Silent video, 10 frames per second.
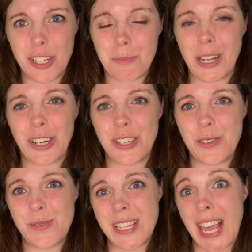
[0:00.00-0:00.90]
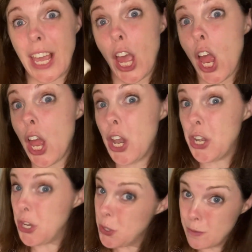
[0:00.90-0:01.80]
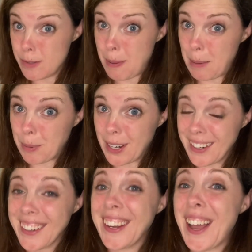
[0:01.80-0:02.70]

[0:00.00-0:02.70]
your mirror using newspaper.